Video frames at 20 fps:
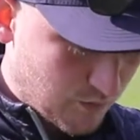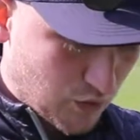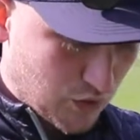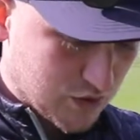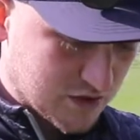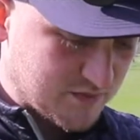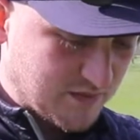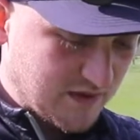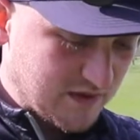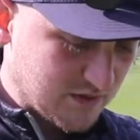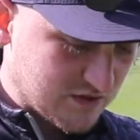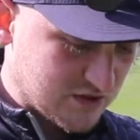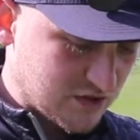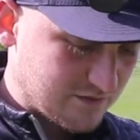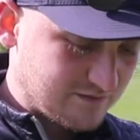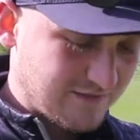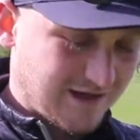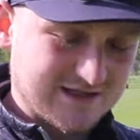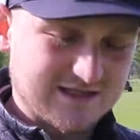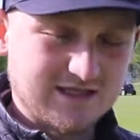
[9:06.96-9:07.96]
ball speed was
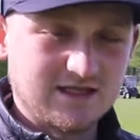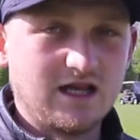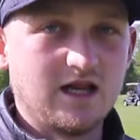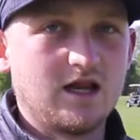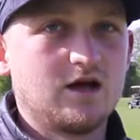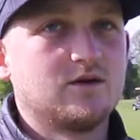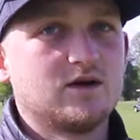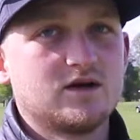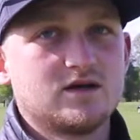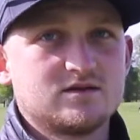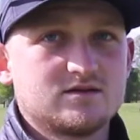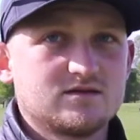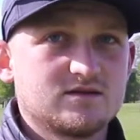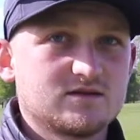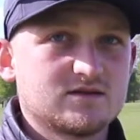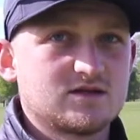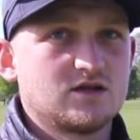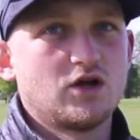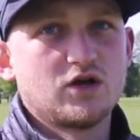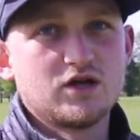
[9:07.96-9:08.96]
dramatically lower.
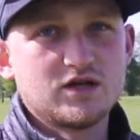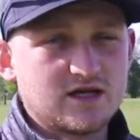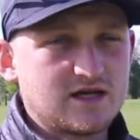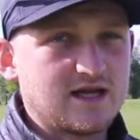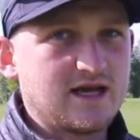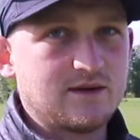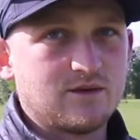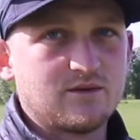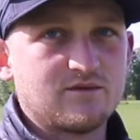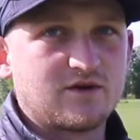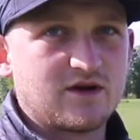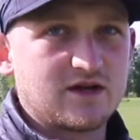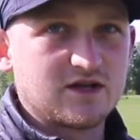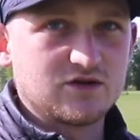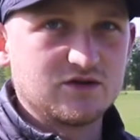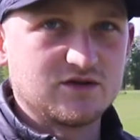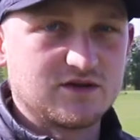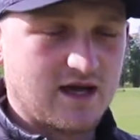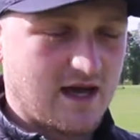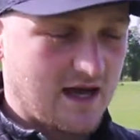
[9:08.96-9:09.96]
So I know you didn't hit one very
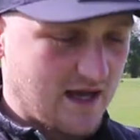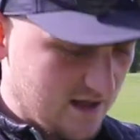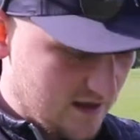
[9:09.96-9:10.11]
good there.